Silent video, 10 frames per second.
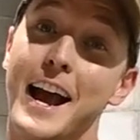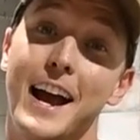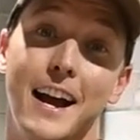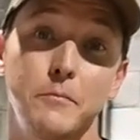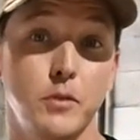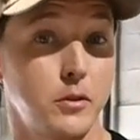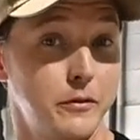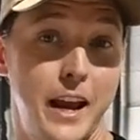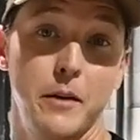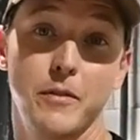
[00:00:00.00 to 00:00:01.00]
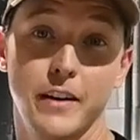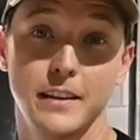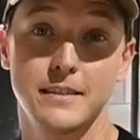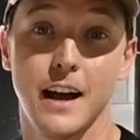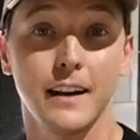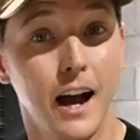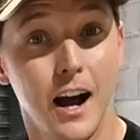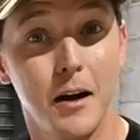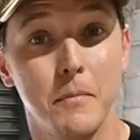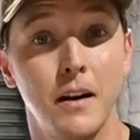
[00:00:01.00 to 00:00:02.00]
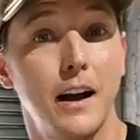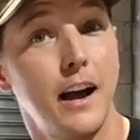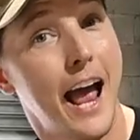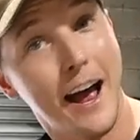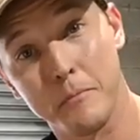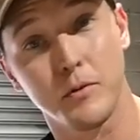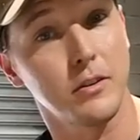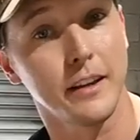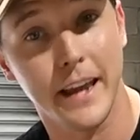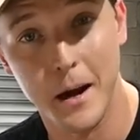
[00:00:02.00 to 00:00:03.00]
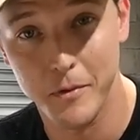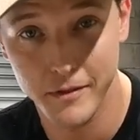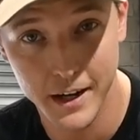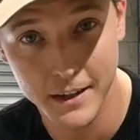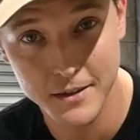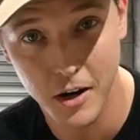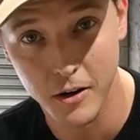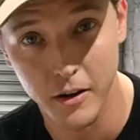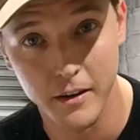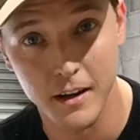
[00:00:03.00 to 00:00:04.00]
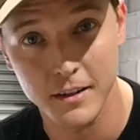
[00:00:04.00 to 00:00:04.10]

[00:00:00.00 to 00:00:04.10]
at brooklyn campervans dot com. At Brooklyn Campervans on all the